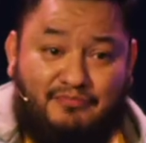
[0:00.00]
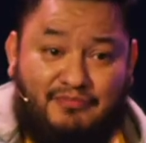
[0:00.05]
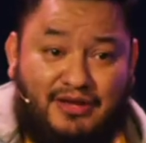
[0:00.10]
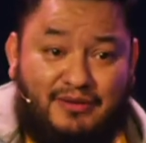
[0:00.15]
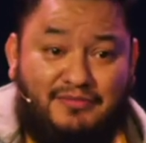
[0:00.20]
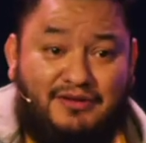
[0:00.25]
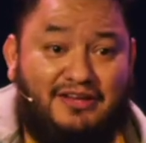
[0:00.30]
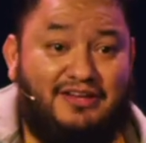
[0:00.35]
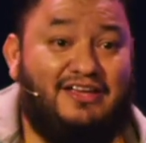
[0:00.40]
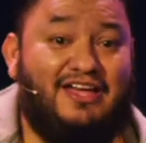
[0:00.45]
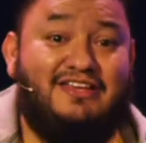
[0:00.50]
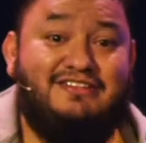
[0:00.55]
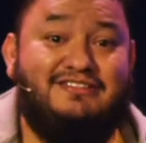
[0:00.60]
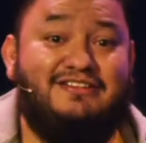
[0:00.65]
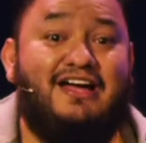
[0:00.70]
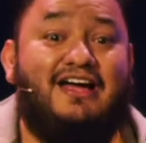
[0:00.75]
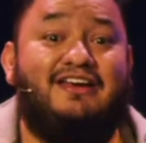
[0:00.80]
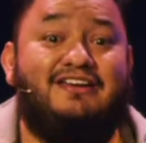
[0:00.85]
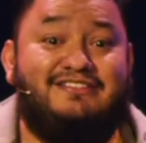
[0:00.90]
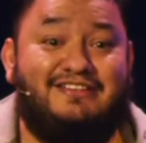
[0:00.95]
Maybe he hasn't
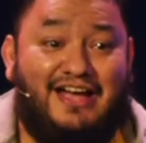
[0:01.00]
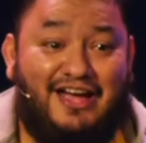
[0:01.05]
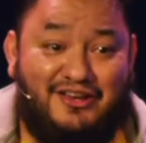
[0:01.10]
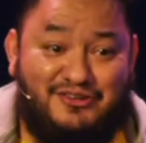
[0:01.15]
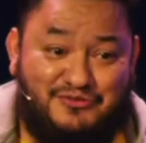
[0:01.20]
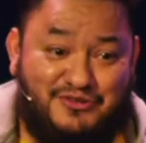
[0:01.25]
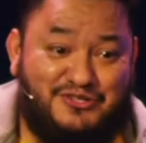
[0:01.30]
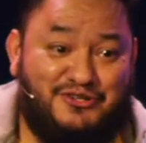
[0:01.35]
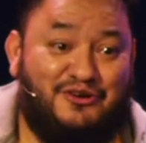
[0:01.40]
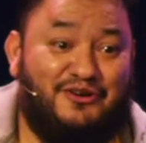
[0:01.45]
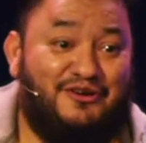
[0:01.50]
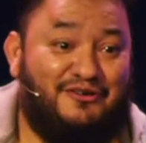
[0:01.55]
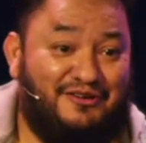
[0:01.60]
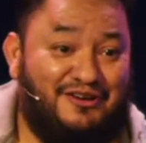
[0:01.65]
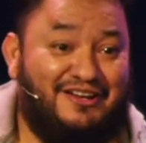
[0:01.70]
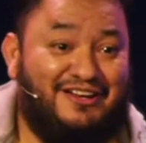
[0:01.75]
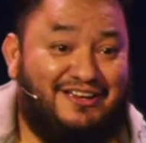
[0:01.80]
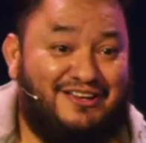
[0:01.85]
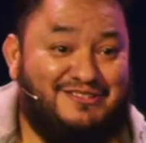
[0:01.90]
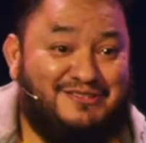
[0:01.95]
gotten as high as return
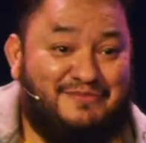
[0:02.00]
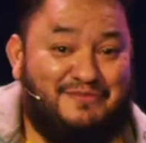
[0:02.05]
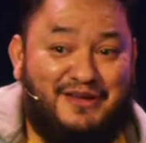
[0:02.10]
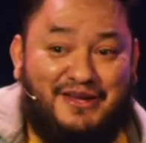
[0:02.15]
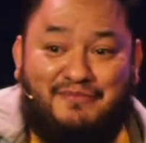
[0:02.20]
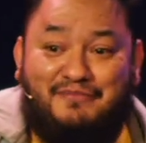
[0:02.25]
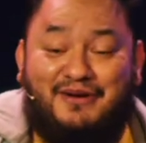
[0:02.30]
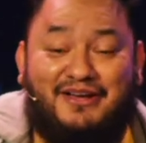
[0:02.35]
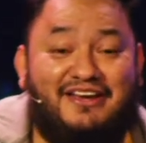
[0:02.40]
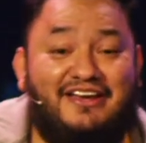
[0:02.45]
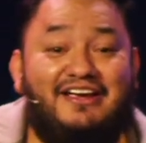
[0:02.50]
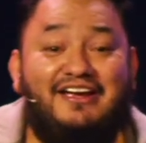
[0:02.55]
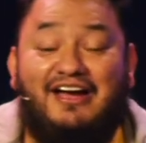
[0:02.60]
because of me, but